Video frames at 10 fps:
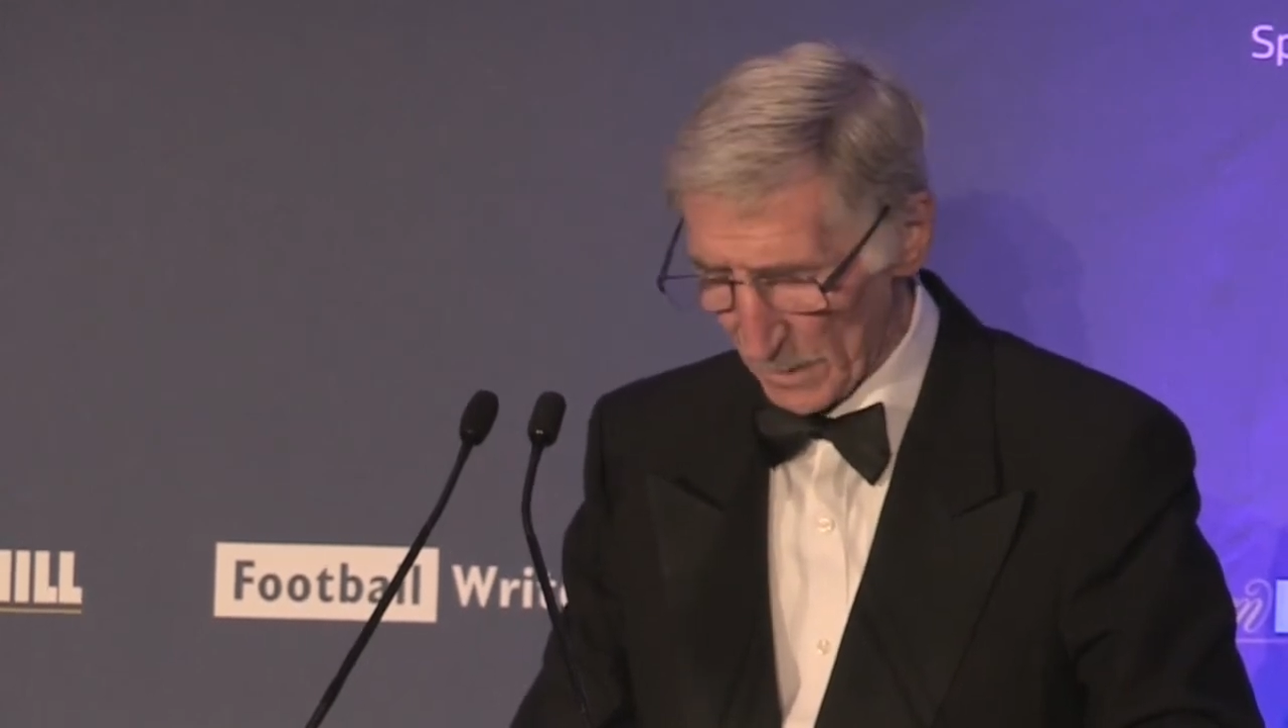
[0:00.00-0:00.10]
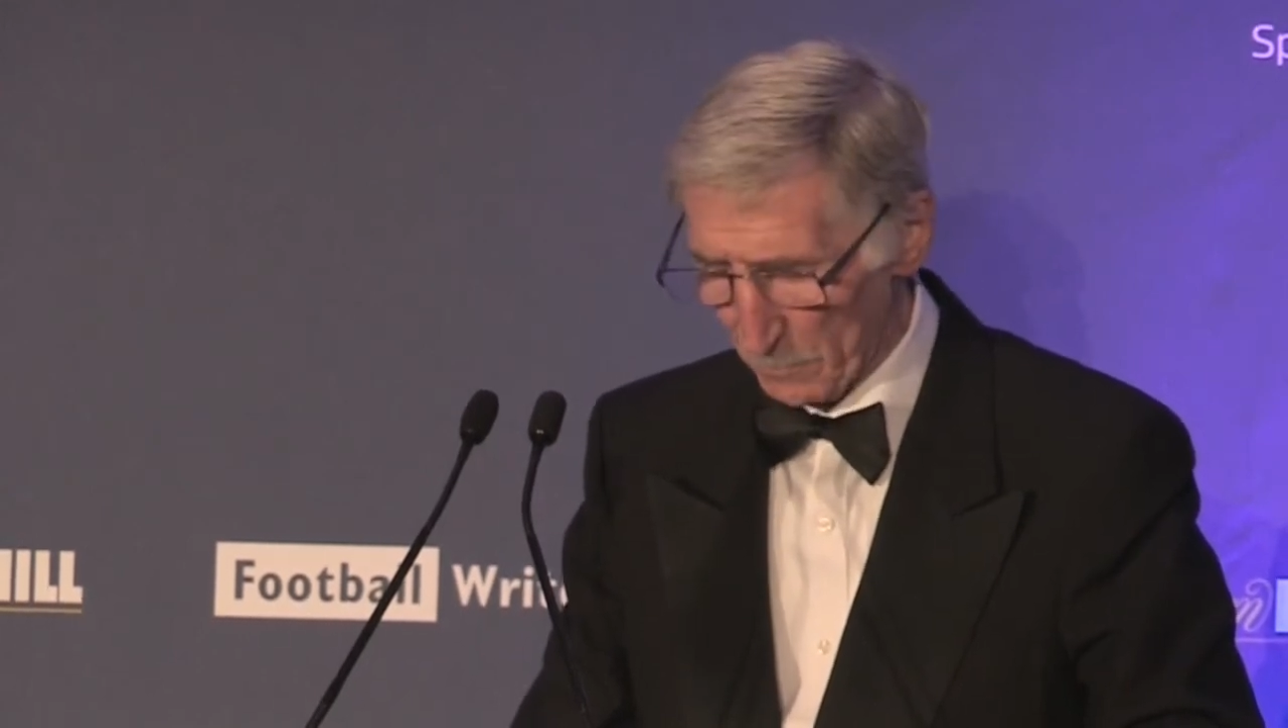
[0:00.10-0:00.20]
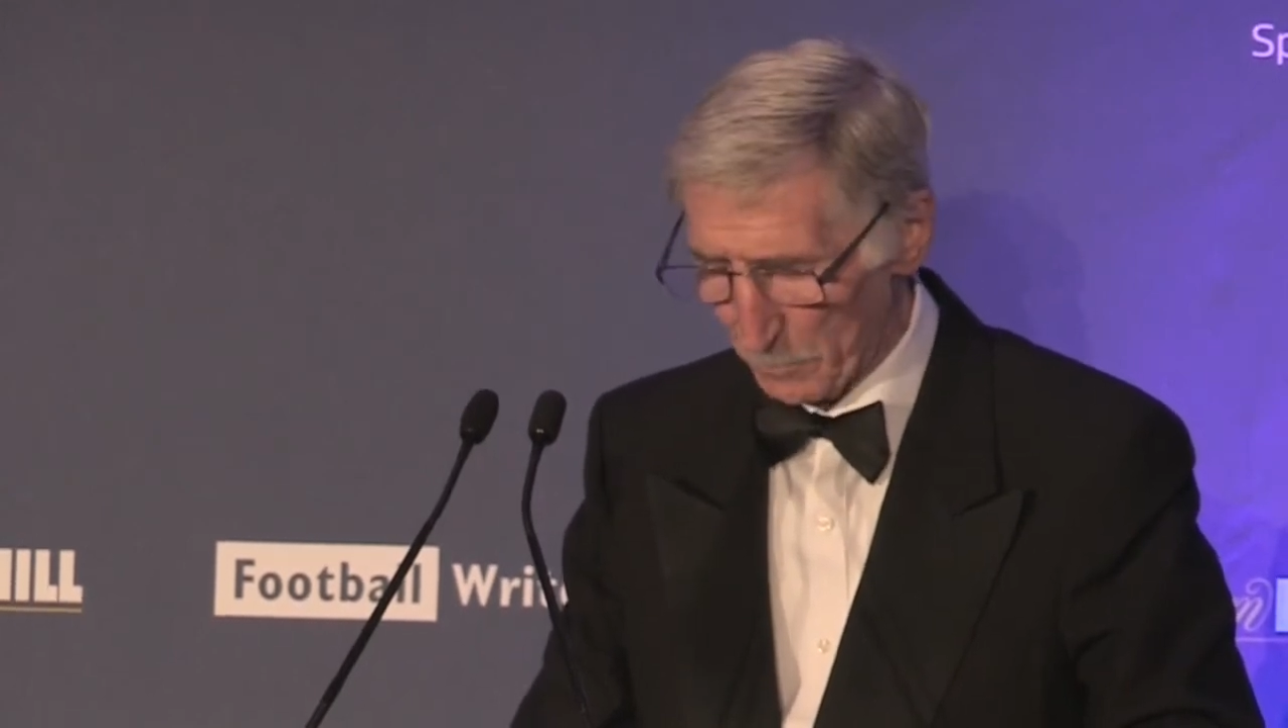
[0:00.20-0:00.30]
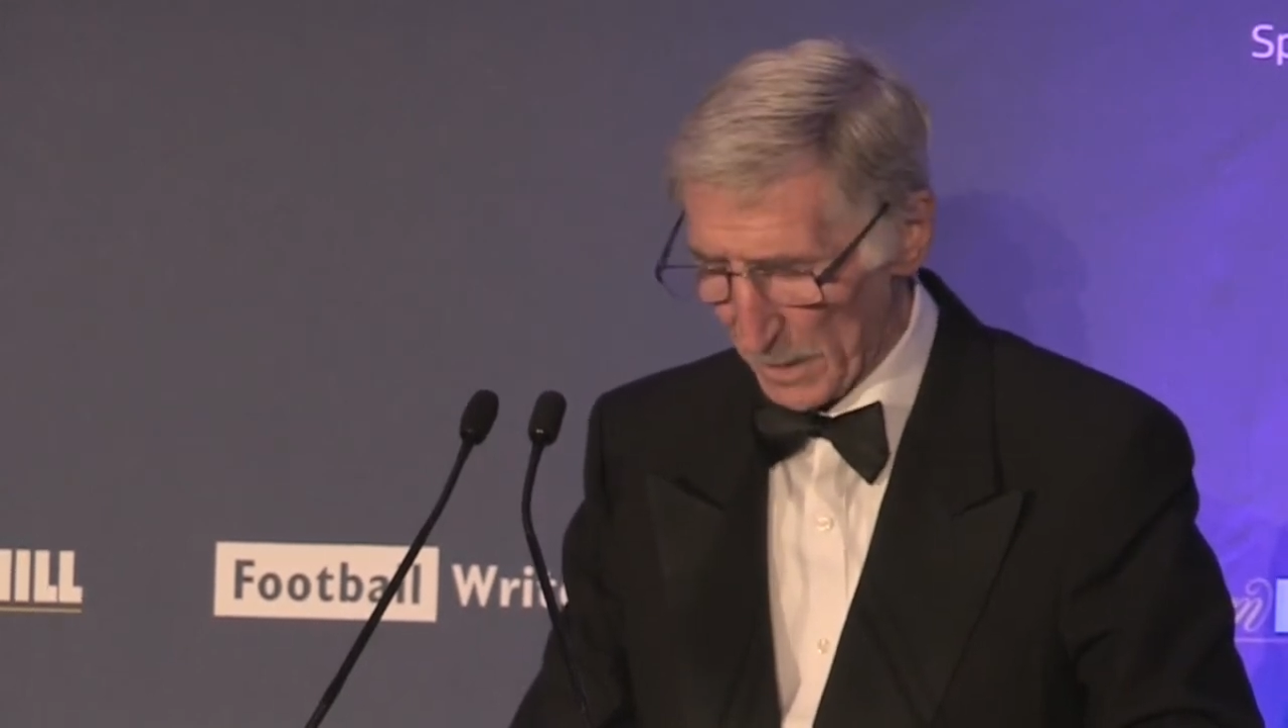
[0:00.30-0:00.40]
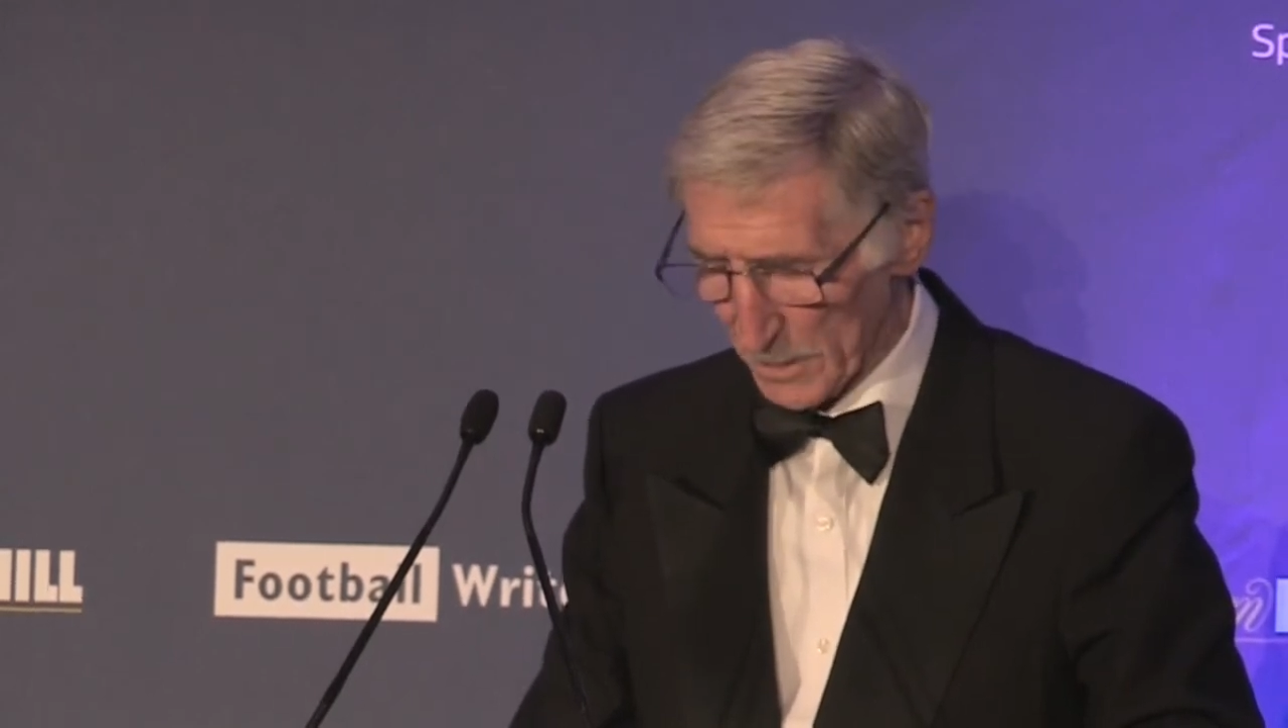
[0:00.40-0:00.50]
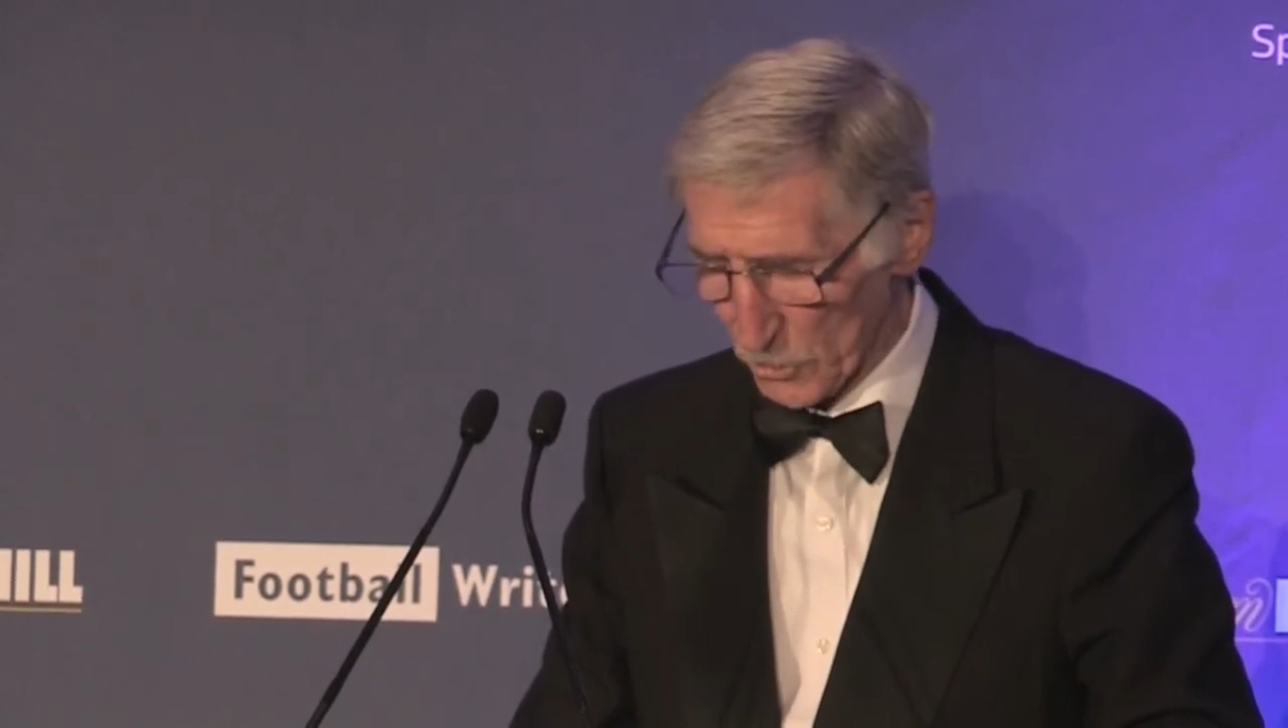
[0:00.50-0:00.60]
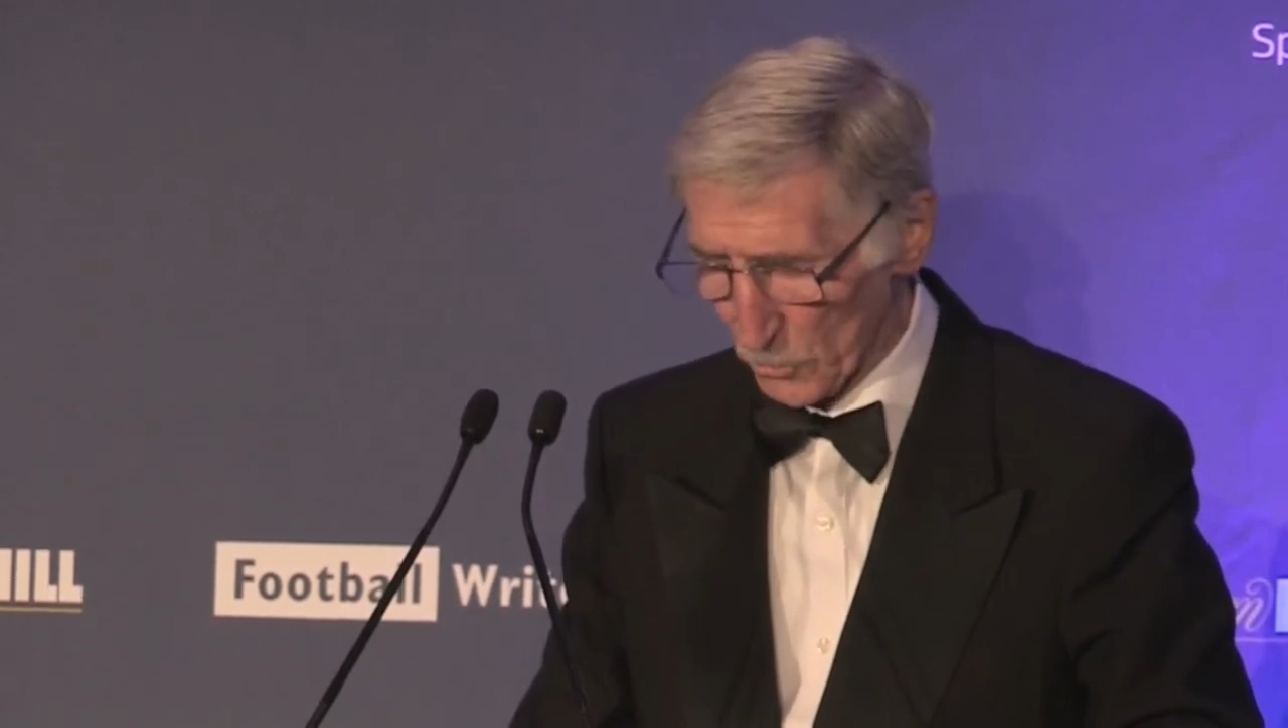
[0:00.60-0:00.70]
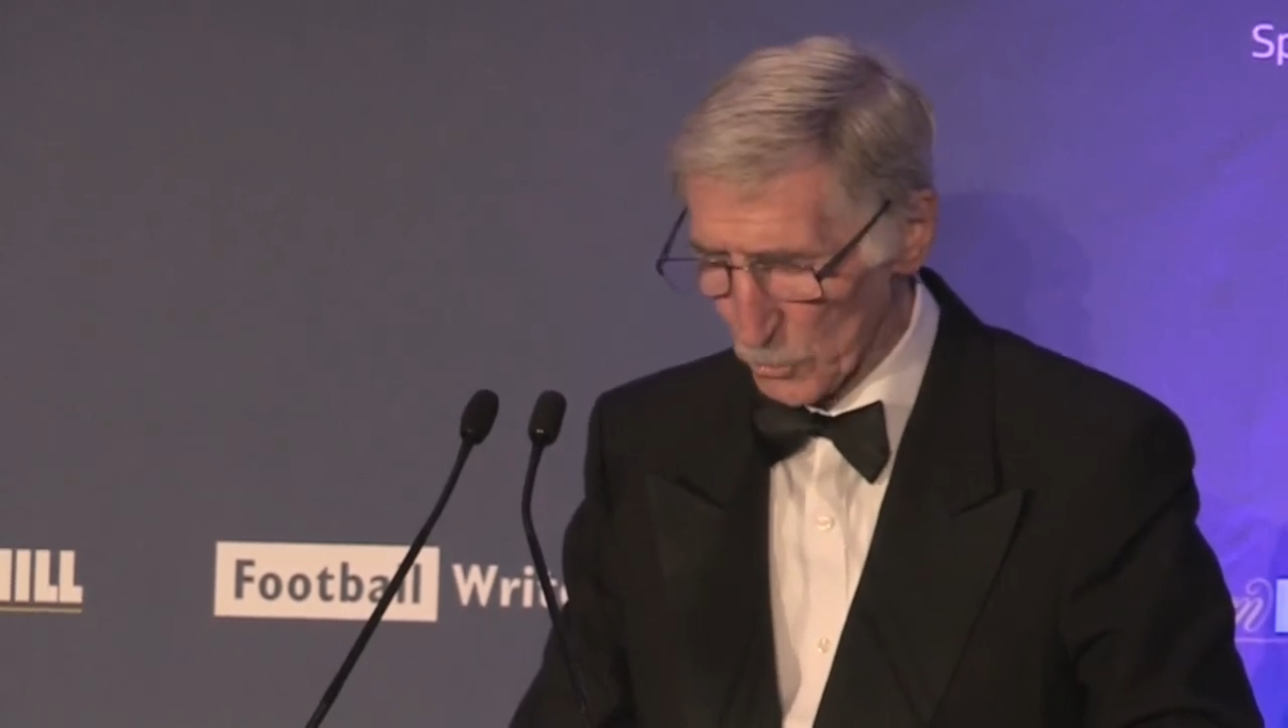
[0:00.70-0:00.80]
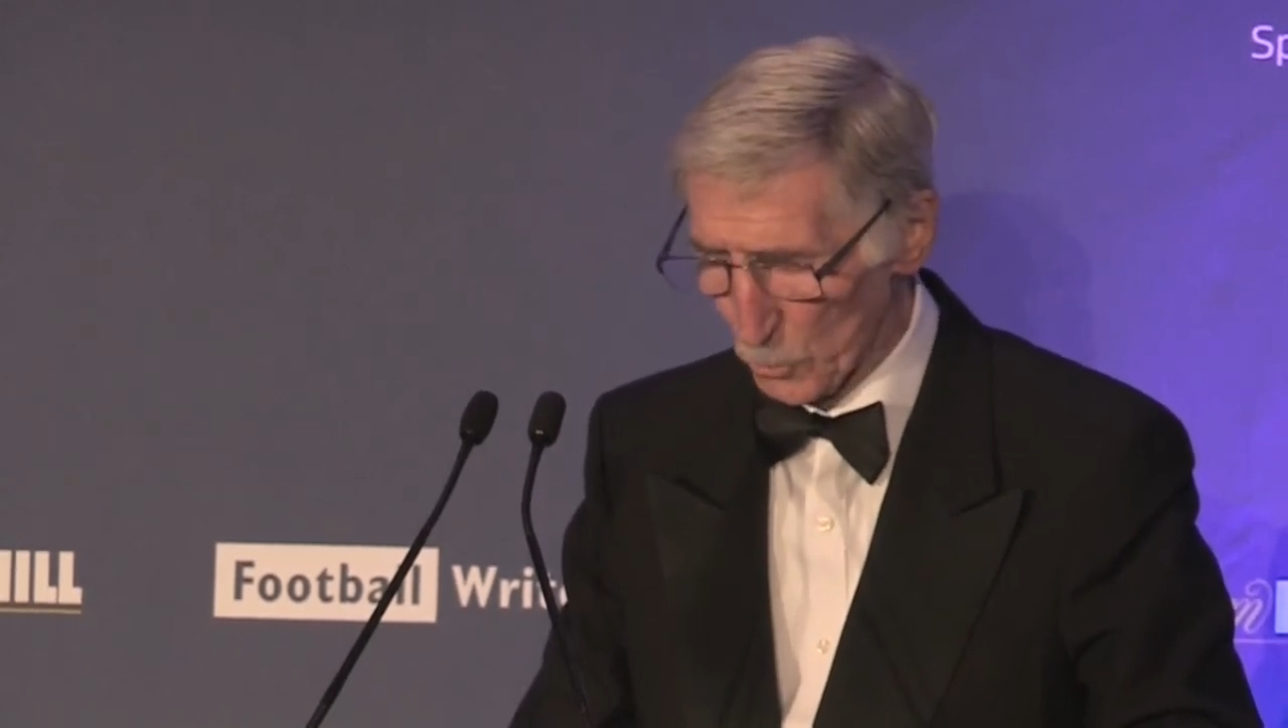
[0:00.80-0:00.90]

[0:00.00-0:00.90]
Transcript: and Pele scored